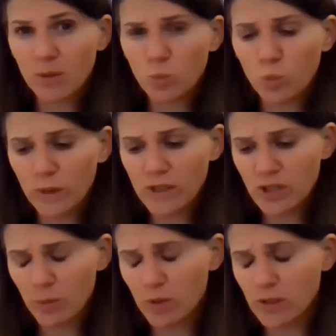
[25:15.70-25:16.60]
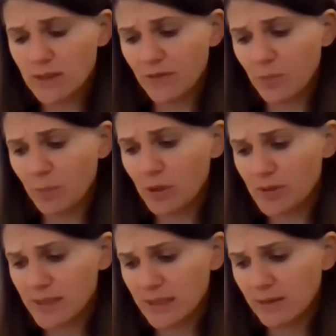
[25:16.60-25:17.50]
wish I were a different
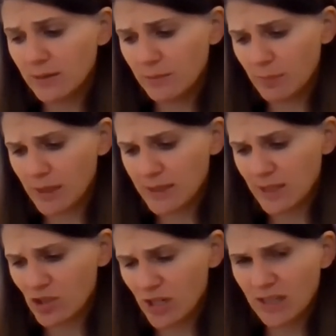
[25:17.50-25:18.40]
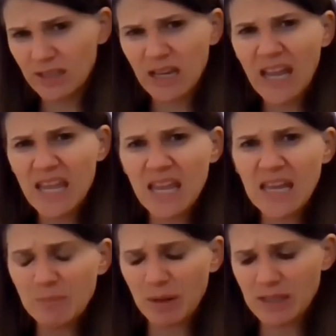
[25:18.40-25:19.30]
person, Meg said shakily. I
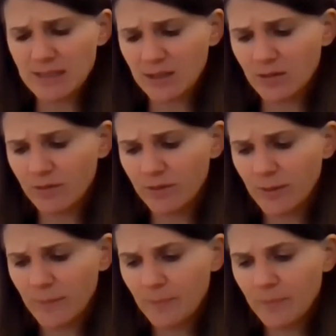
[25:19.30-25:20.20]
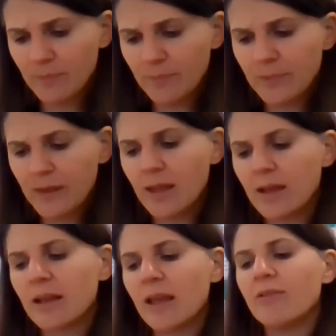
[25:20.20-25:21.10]
hate myself.
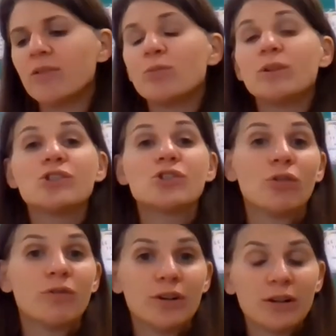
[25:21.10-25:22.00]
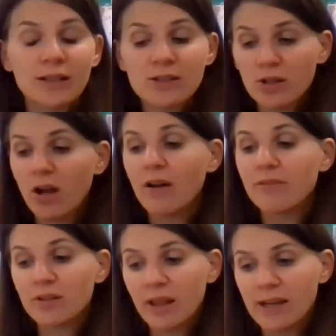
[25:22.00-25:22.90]
Calvin reached over and took off
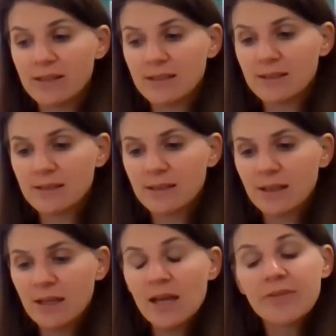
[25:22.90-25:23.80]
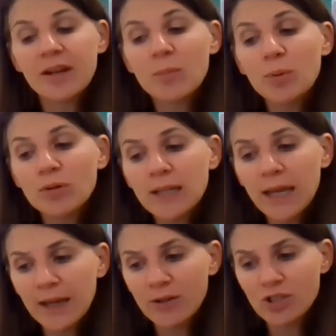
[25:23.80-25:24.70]
her glasses. Then he pulled a
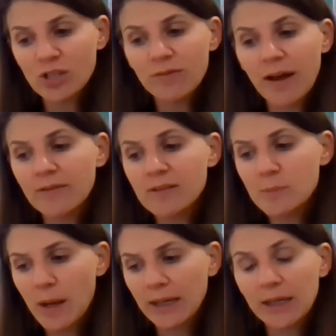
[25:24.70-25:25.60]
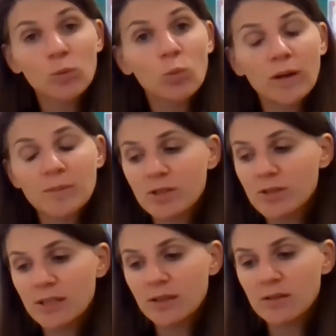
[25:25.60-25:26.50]
handkerchief out of his pocket and wiped her
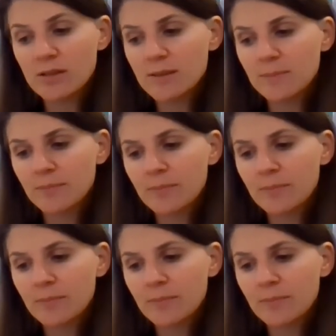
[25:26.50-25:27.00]
tears.